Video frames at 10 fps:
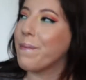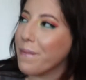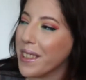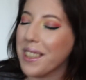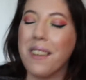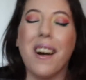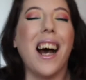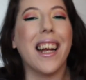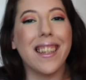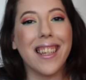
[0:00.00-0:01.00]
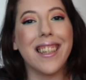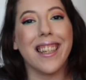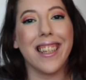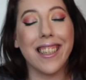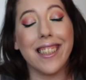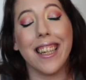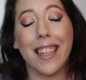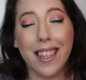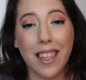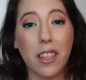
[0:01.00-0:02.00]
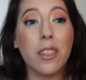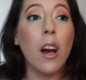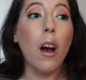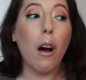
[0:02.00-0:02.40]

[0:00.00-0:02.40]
So I think that these Stila glitters